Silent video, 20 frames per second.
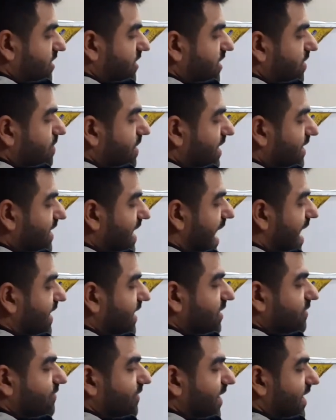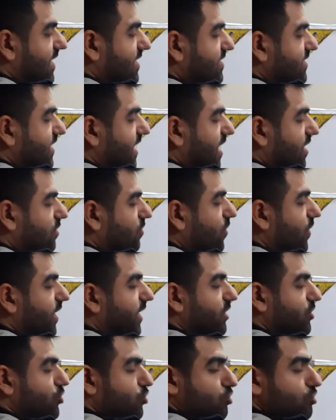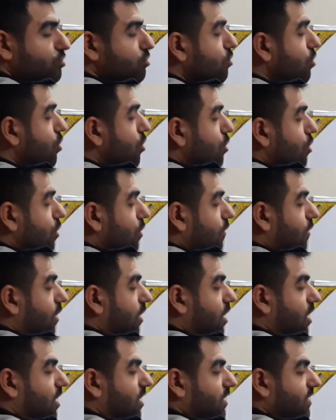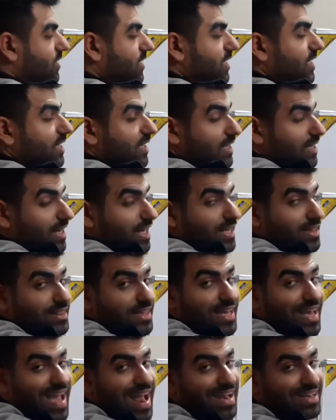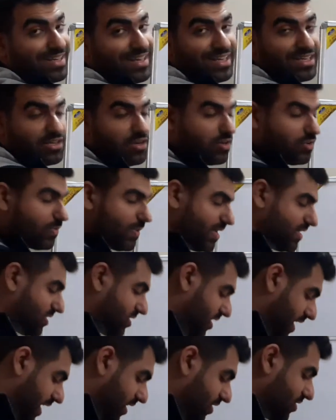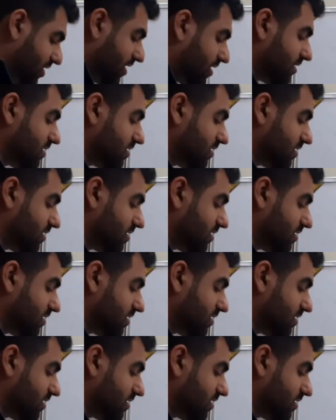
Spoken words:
The magnetic fields, they are going to curl in the anti-clockwise direction.